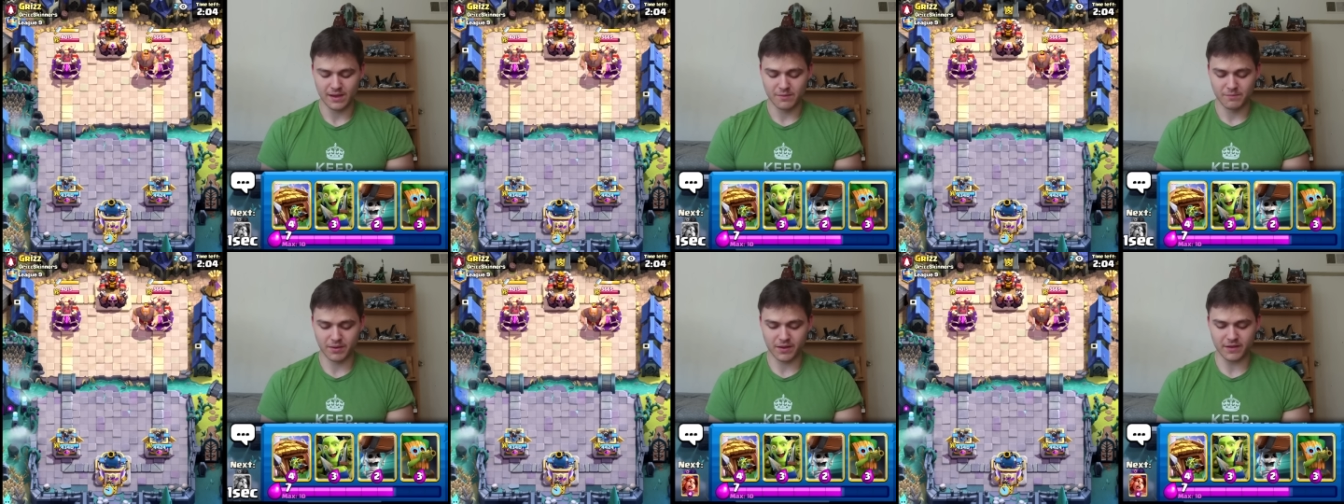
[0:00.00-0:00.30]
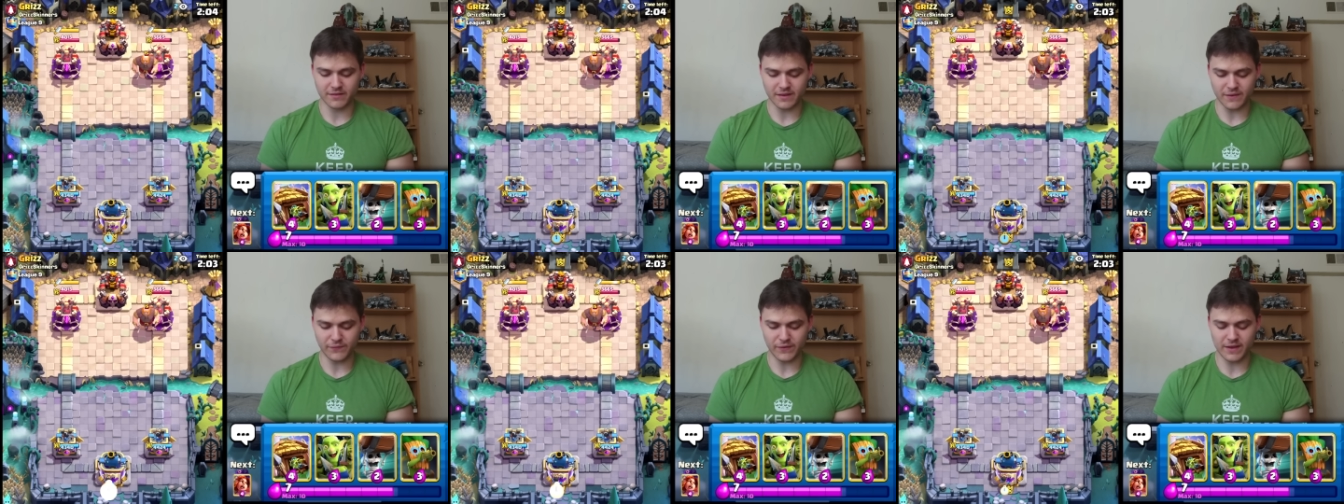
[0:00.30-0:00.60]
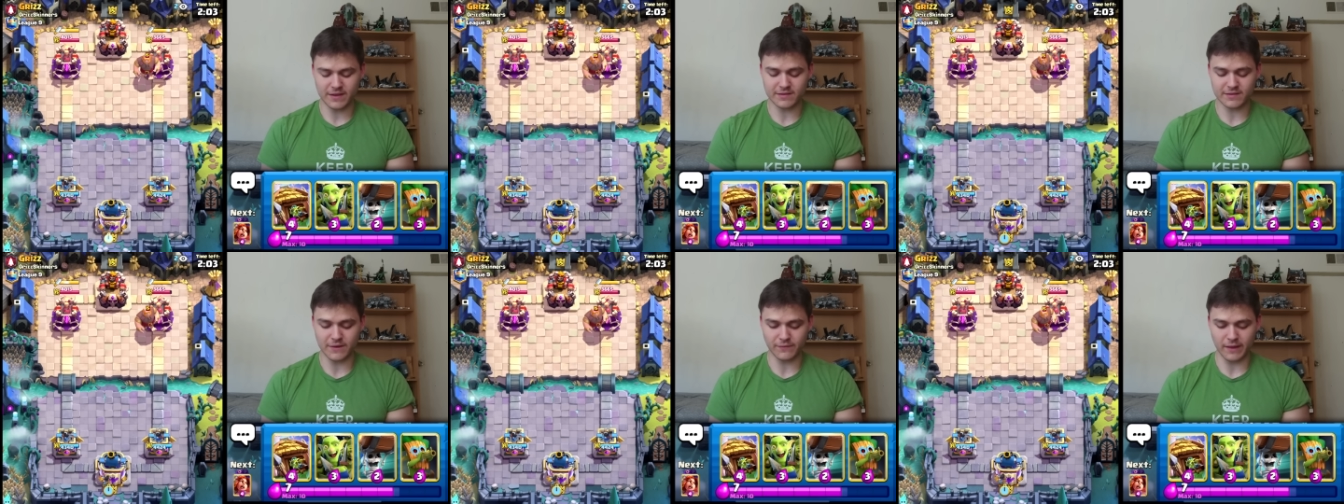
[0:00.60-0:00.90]
Because I feel
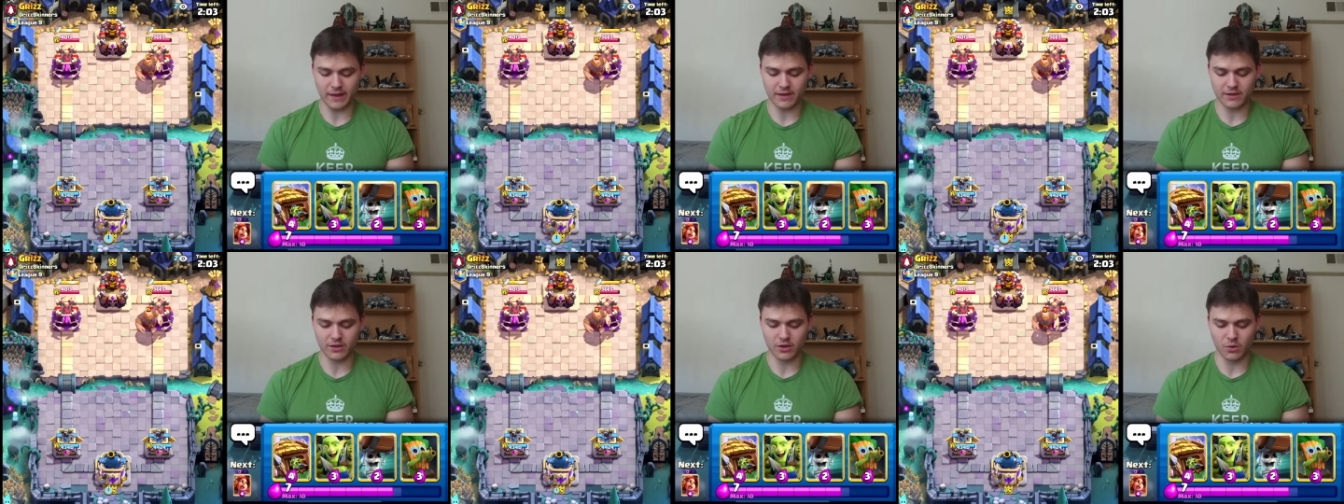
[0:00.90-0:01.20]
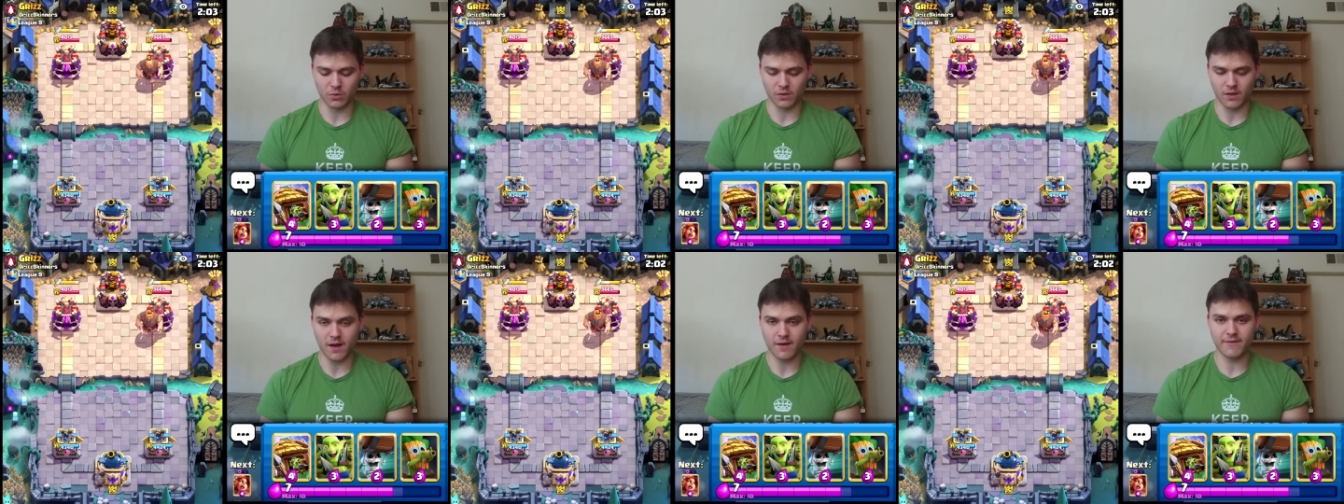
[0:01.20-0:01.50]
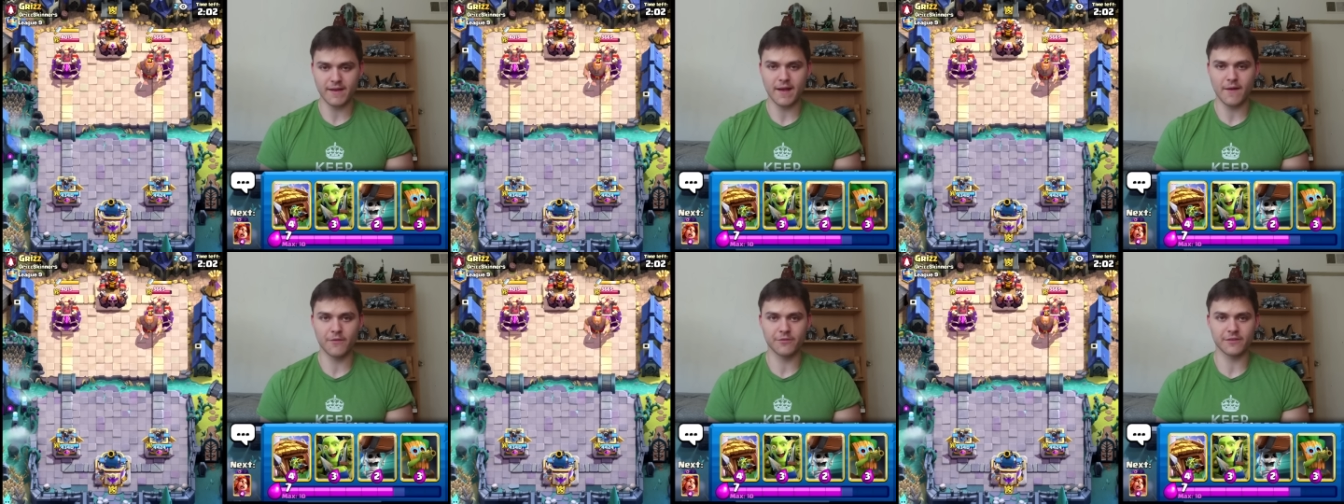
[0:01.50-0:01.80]
like stuff like, you know,
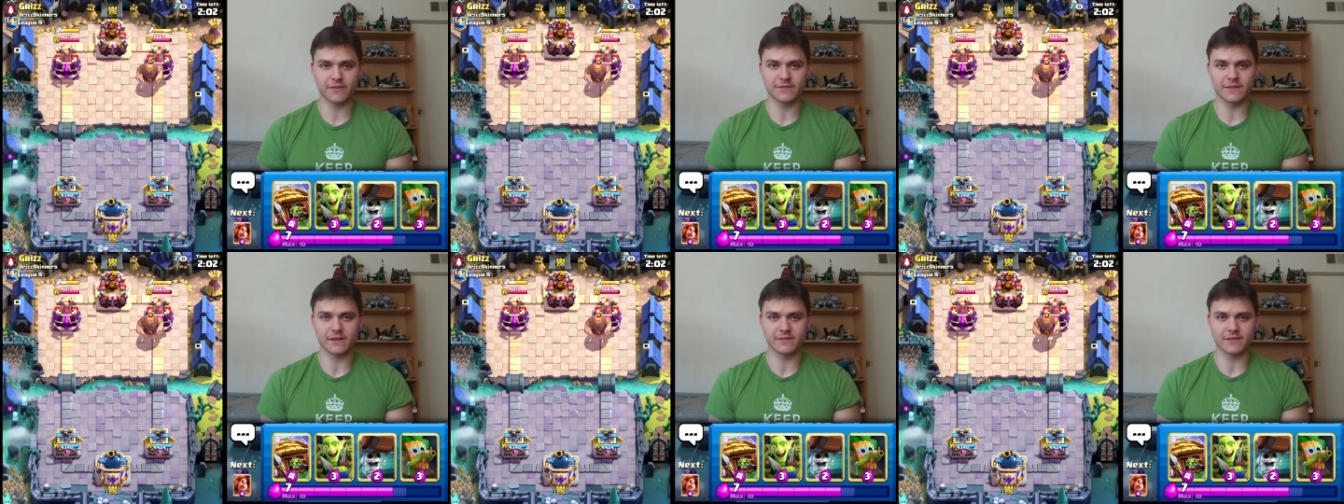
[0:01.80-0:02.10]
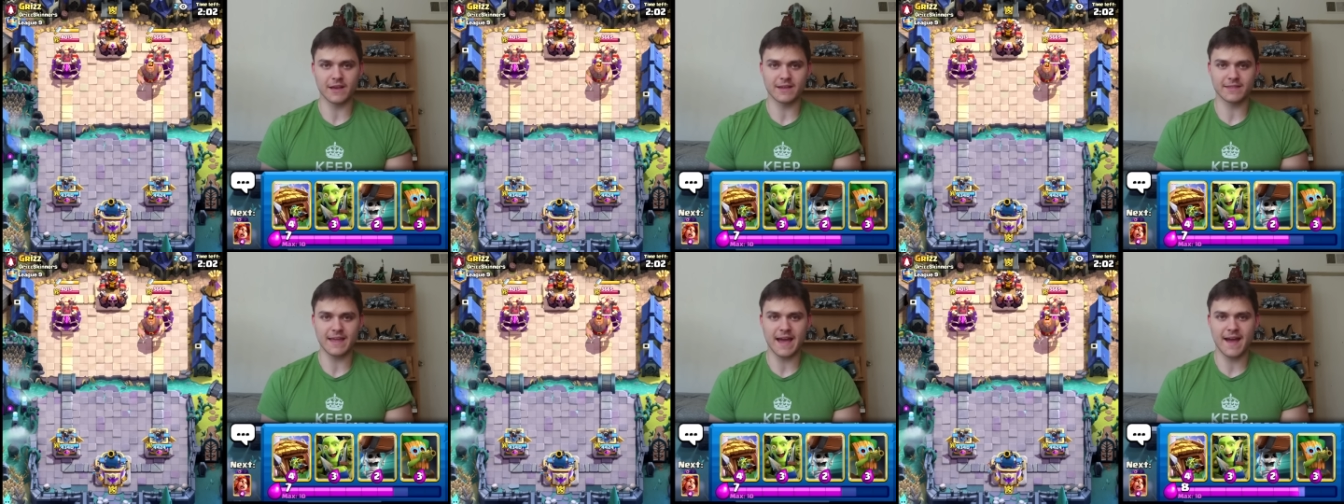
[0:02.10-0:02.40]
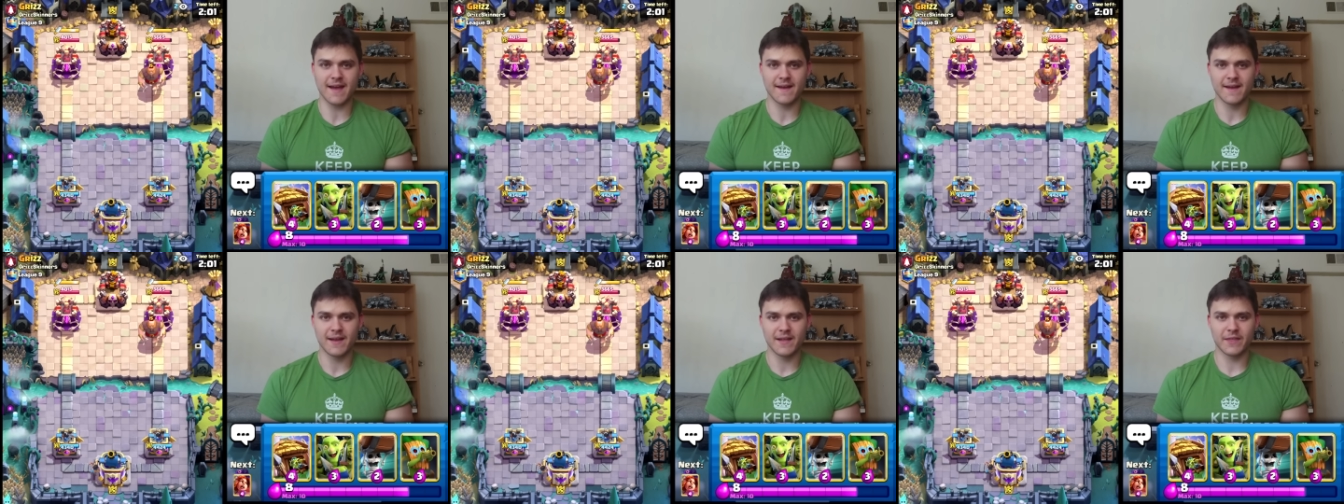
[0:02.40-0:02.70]
Lava Hounds and things like
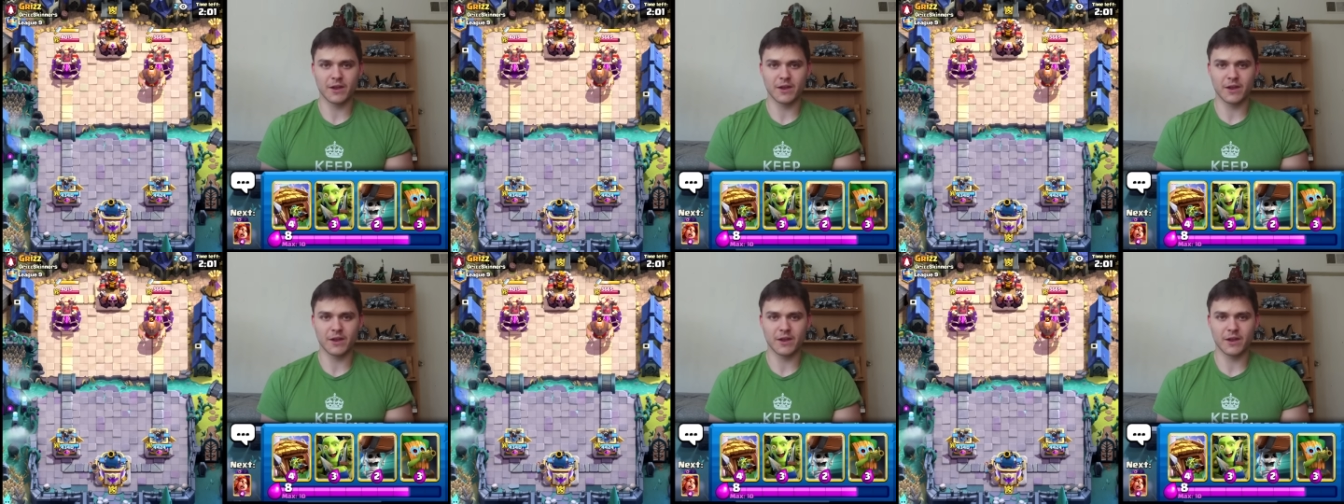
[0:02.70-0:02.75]
that,